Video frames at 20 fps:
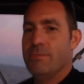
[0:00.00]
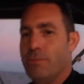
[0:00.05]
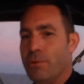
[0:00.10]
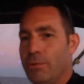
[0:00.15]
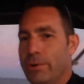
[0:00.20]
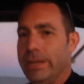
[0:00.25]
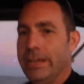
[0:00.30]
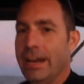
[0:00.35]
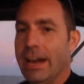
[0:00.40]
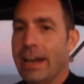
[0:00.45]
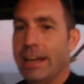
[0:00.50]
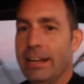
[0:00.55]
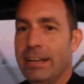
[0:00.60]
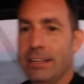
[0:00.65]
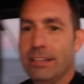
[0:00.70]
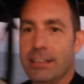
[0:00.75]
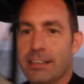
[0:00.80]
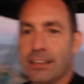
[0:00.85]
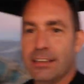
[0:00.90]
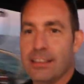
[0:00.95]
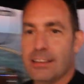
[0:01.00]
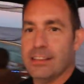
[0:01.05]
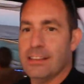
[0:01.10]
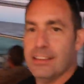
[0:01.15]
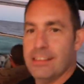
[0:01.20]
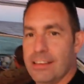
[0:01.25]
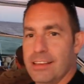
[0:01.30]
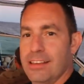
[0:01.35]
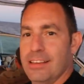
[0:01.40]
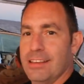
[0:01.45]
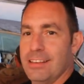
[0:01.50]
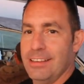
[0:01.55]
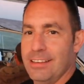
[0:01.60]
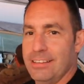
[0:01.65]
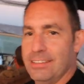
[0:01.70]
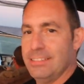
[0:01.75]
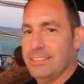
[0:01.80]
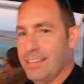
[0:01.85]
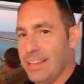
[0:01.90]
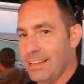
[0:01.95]
We got it.
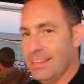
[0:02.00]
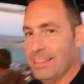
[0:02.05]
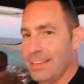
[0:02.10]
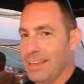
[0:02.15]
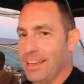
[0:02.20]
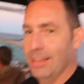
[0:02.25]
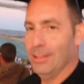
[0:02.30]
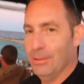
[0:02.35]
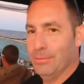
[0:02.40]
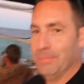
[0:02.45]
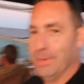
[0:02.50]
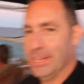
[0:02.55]
Taking the helm.